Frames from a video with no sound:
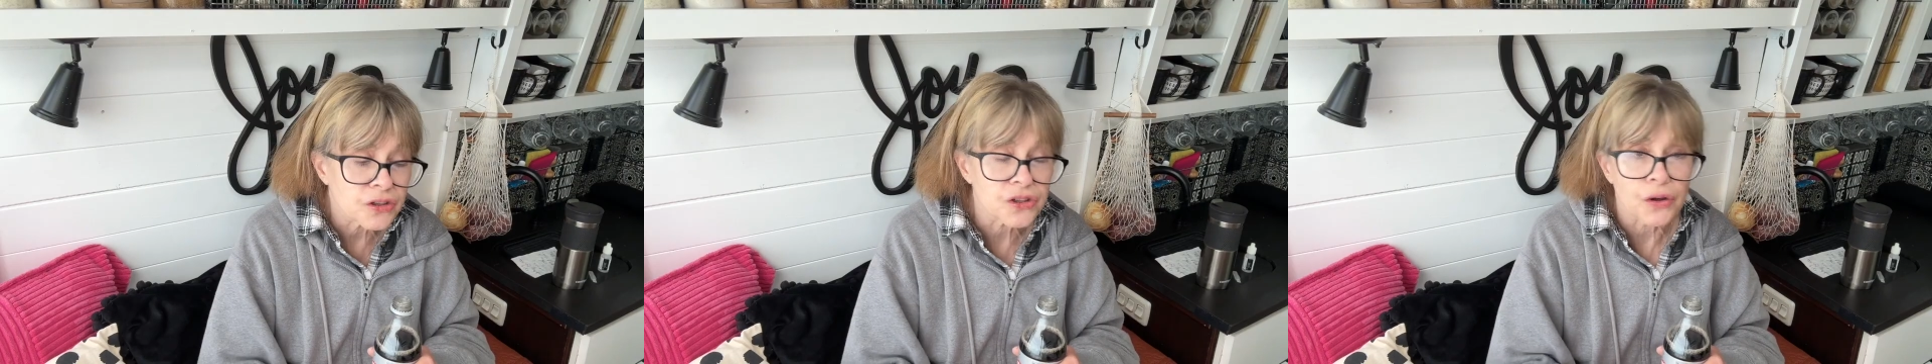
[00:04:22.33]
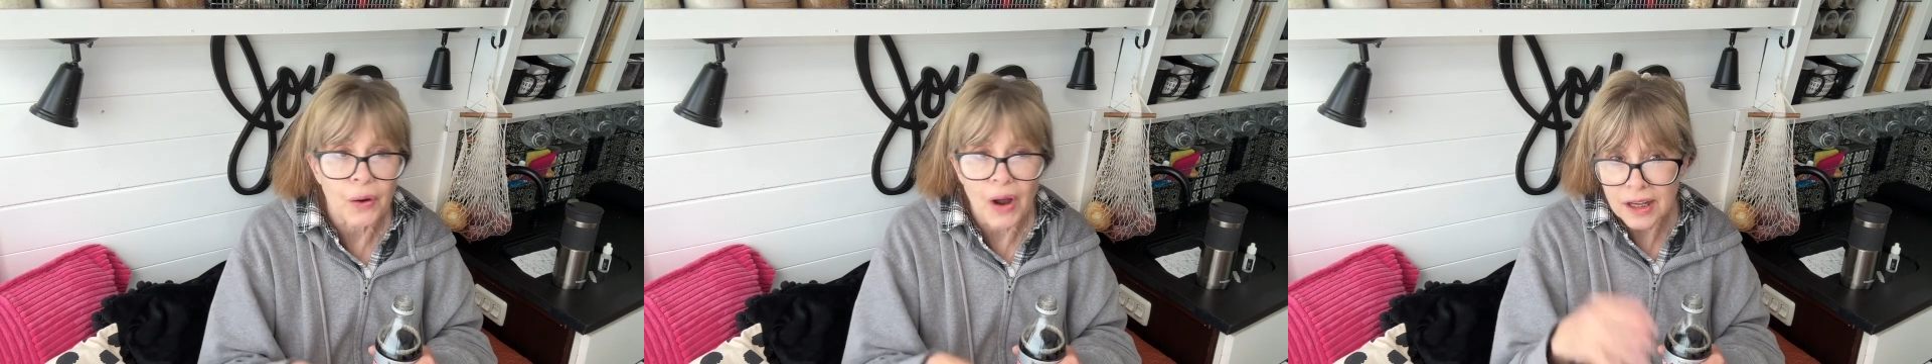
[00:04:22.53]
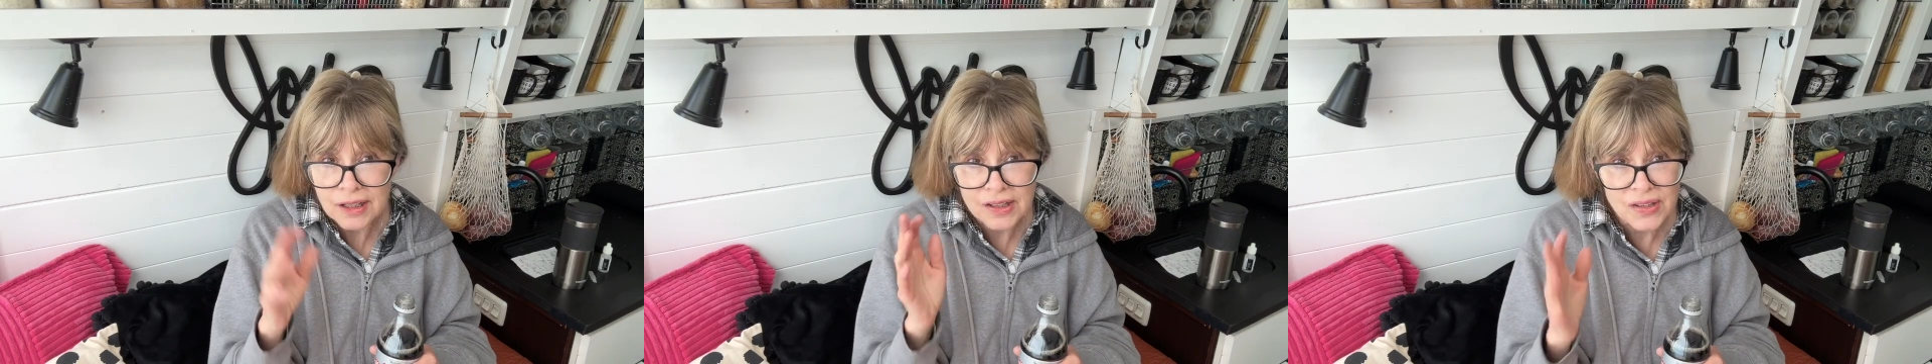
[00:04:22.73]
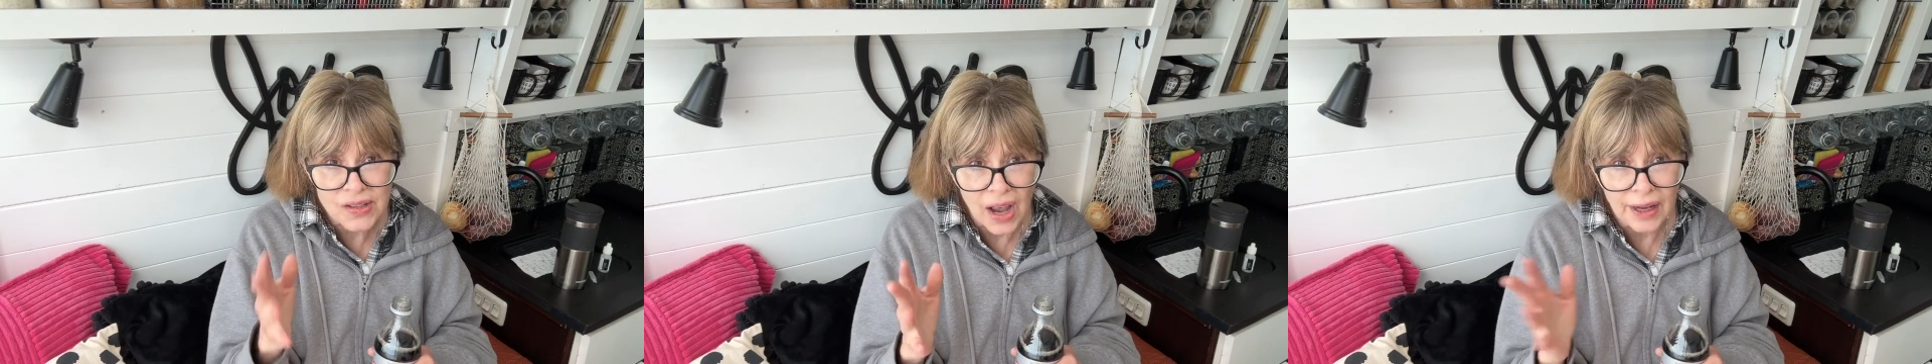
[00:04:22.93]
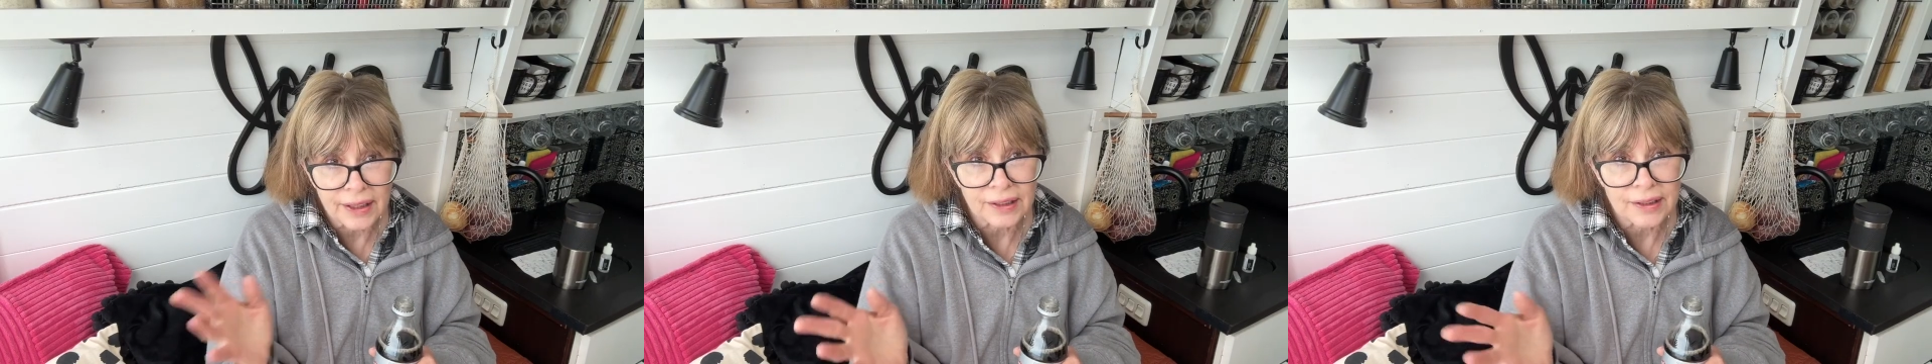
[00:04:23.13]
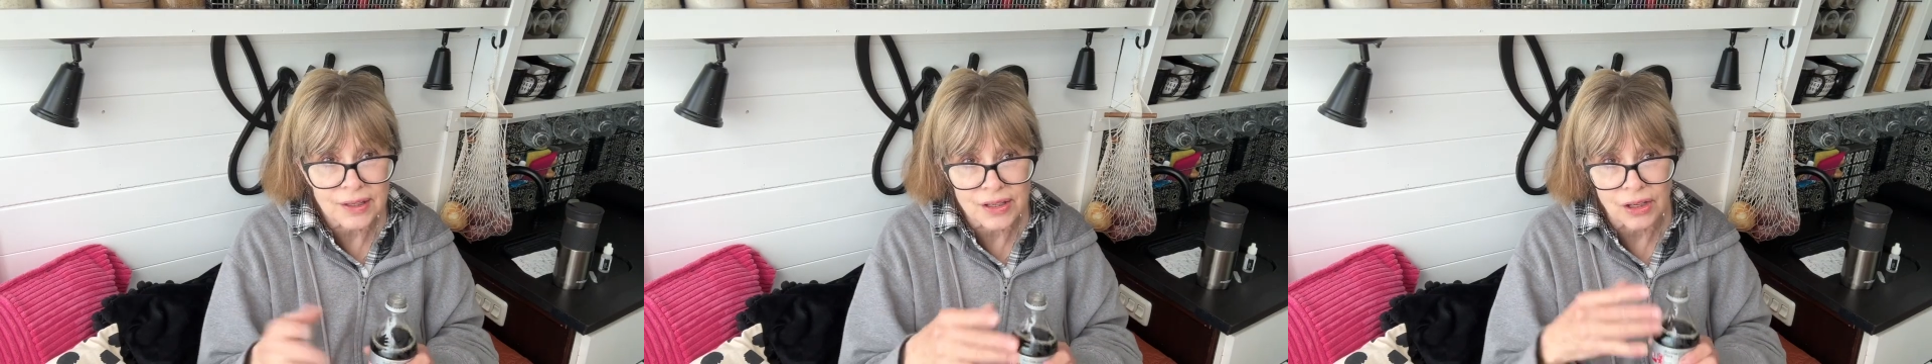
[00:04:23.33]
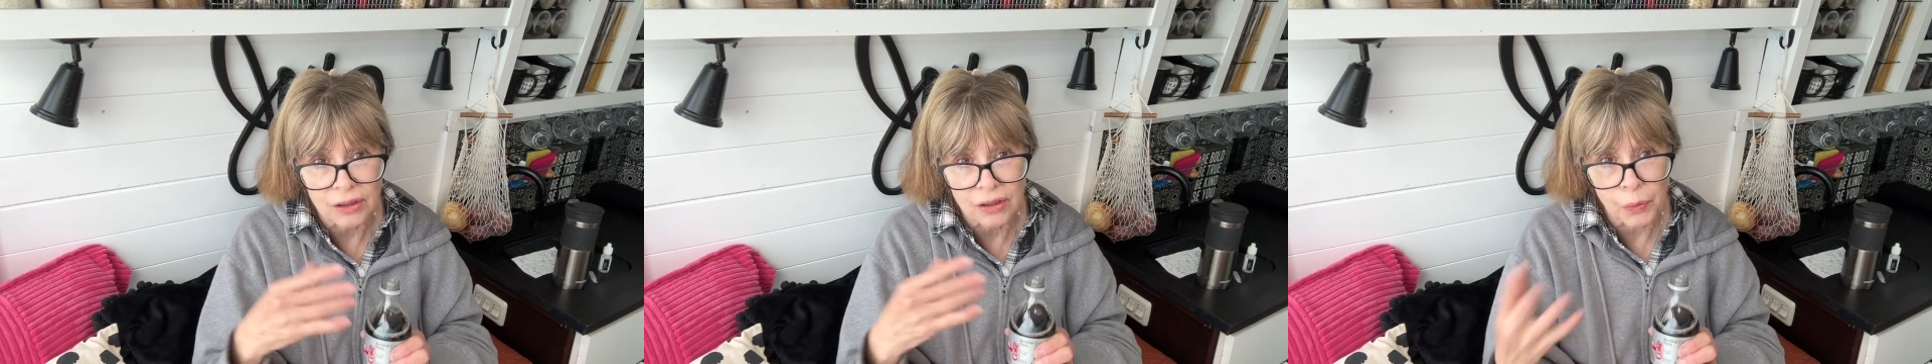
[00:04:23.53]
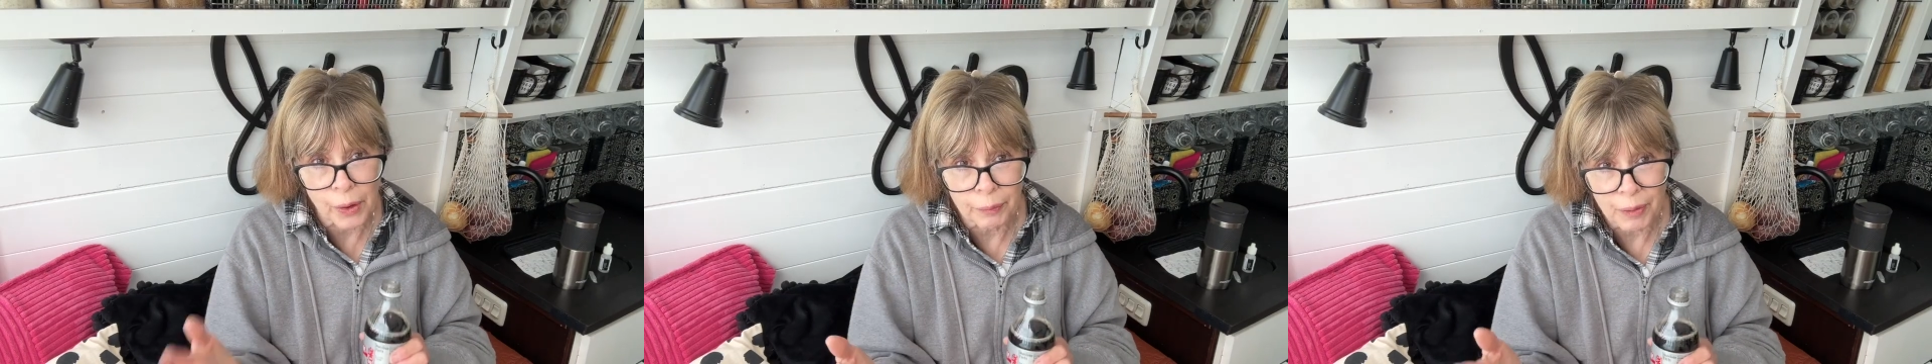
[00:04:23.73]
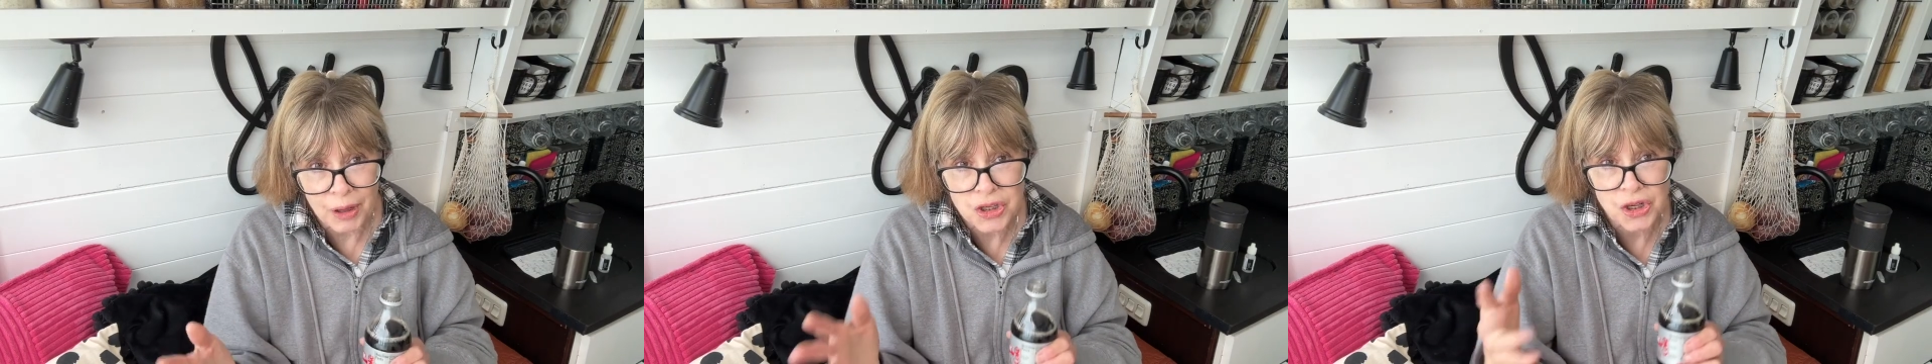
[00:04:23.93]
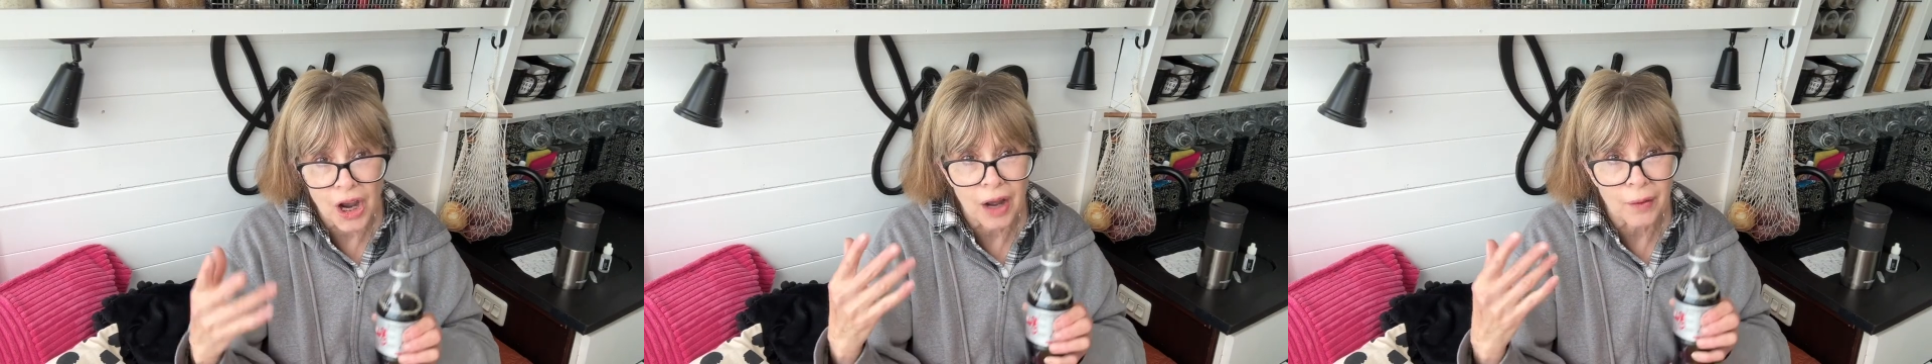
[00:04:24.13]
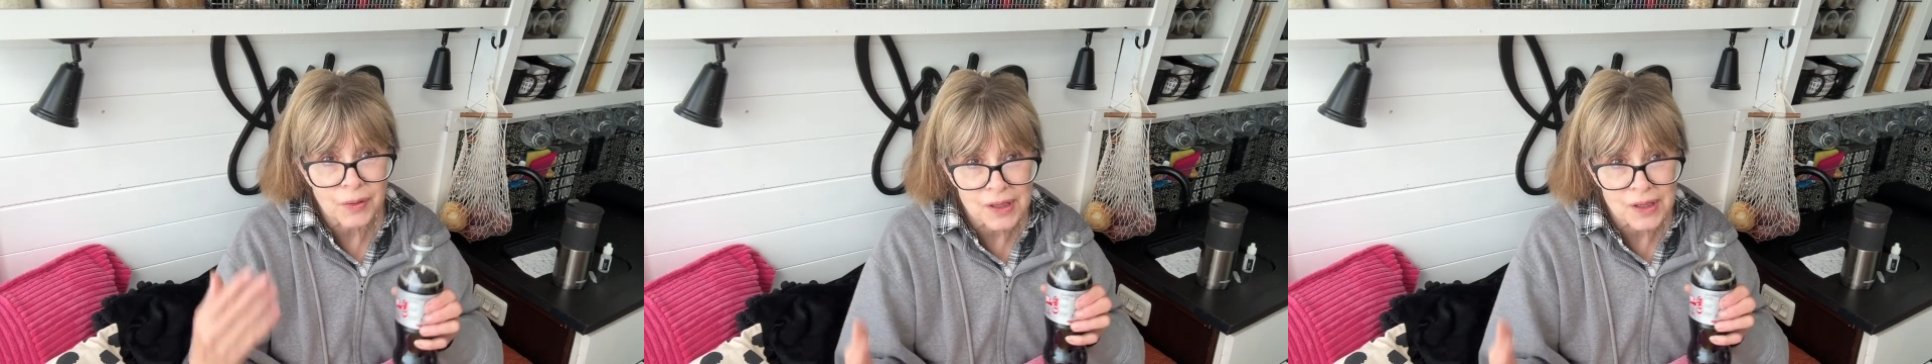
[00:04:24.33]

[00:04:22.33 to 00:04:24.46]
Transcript: So I decided to quit my job,